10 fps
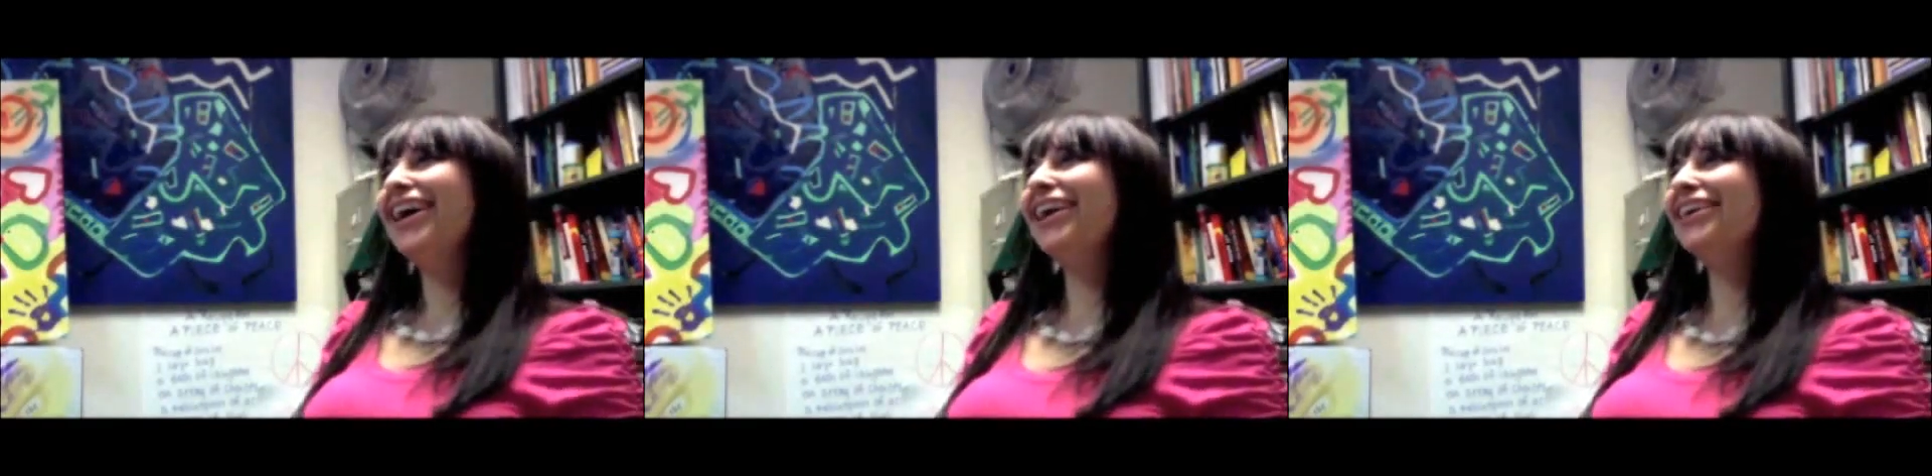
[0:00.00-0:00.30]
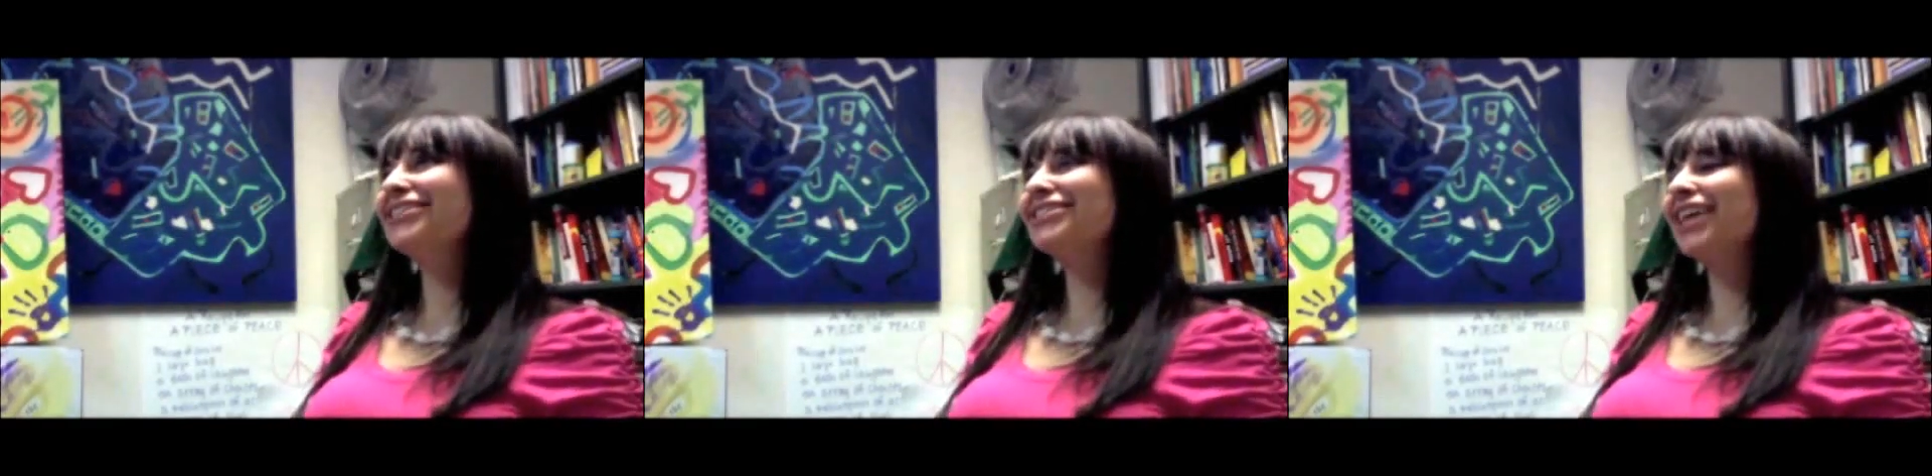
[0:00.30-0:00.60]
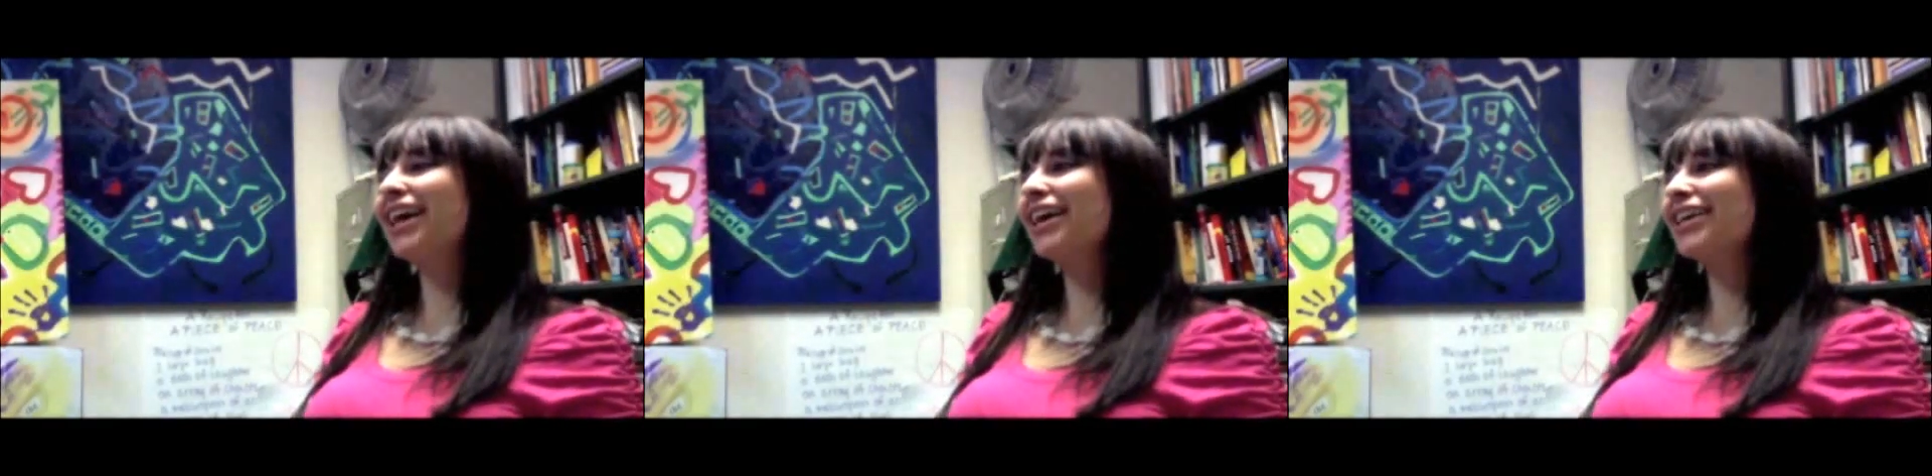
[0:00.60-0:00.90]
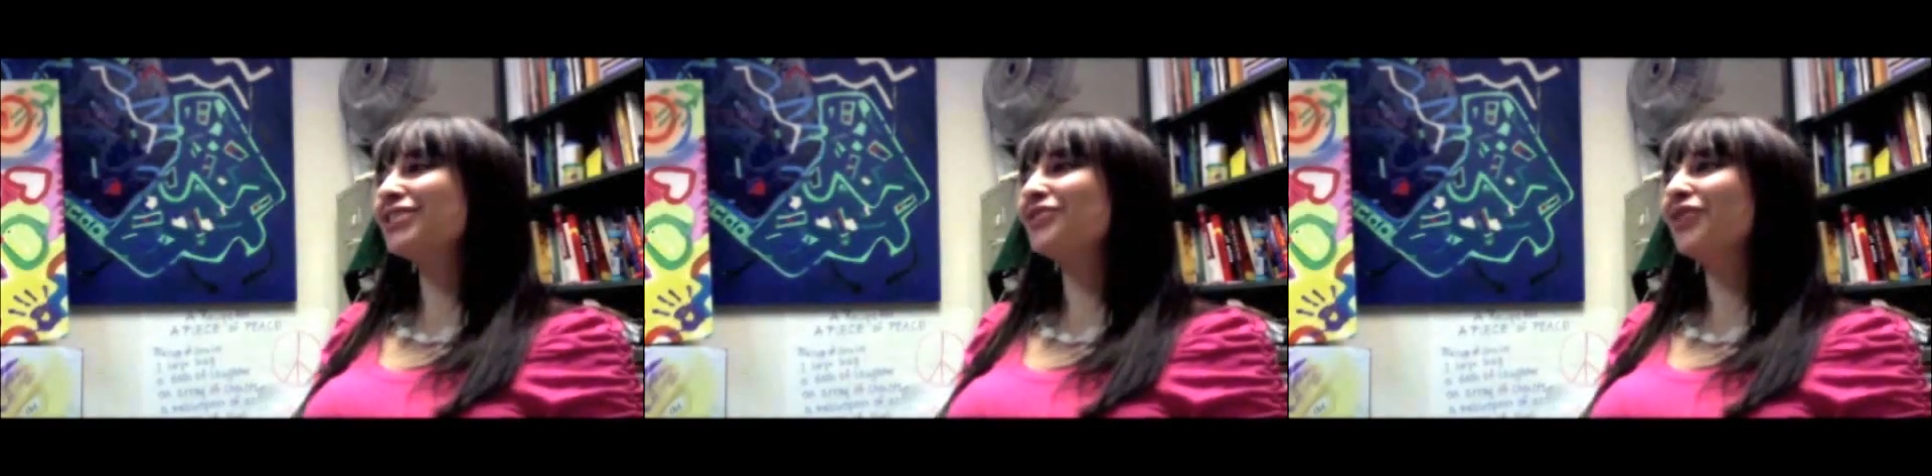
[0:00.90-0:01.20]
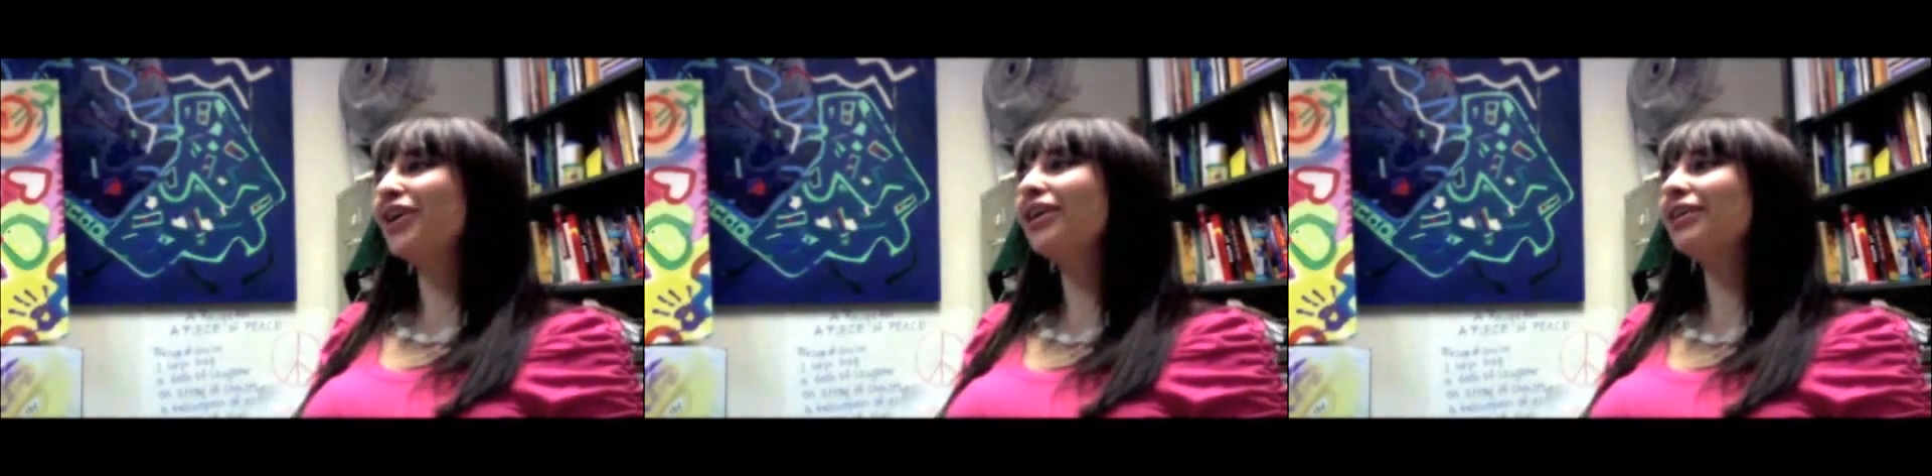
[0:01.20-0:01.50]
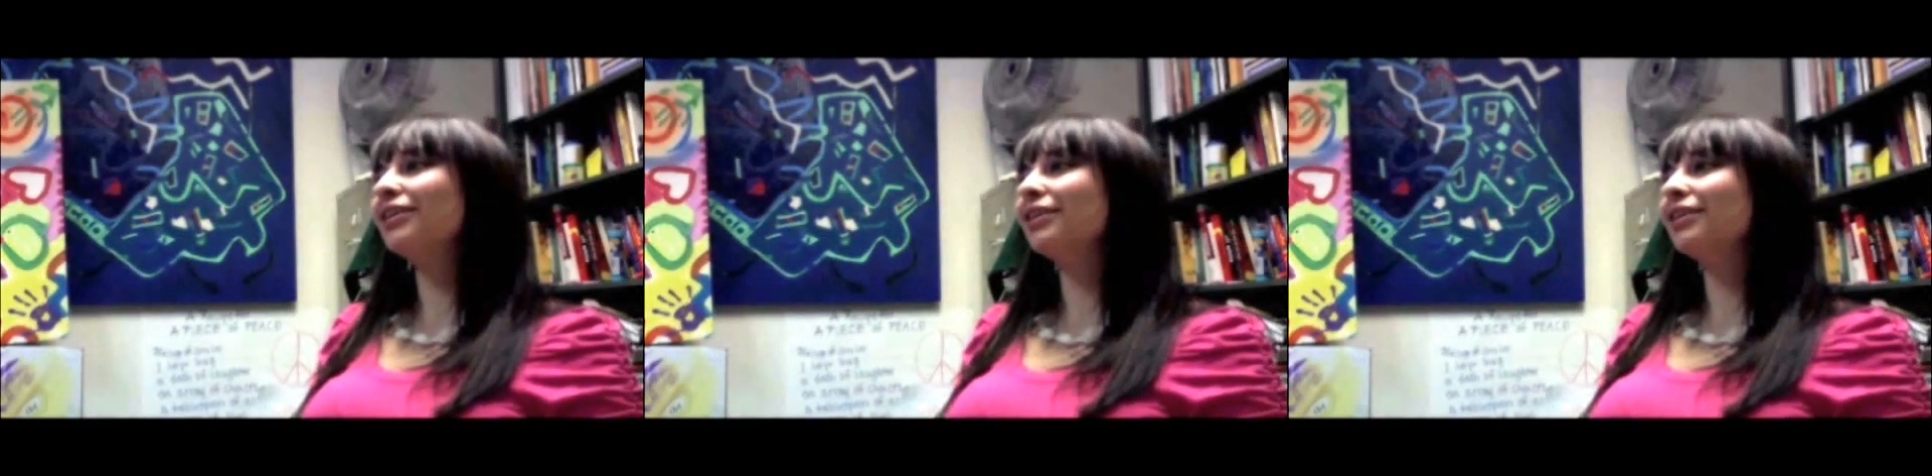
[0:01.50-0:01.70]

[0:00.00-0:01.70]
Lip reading: It's not as fun.